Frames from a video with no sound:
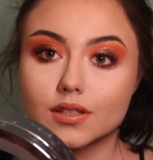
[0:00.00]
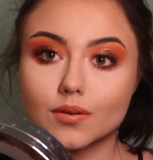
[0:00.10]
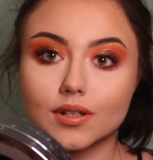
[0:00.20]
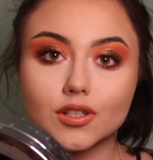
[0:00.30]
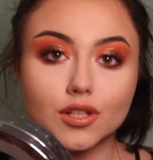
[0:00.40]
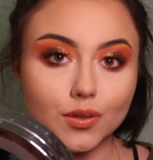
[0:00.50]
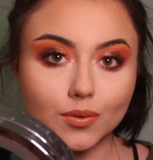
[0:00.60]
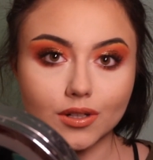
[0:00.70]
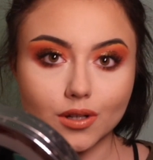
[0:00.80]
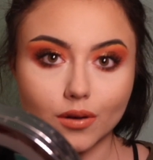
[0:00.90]
So I just
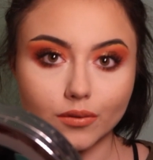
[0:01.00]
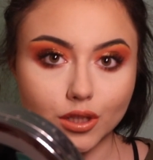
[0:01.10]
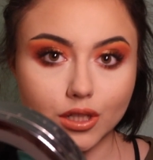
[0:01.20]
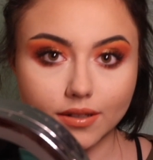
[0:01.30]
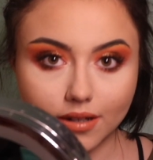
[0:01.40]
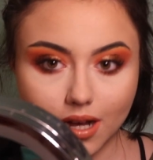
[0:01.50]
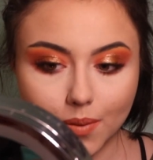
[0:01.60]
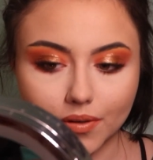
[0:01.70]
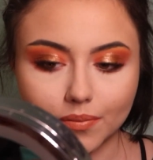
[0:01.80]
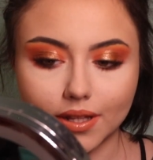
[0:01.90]
went over
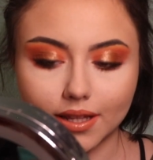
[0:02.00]
top of my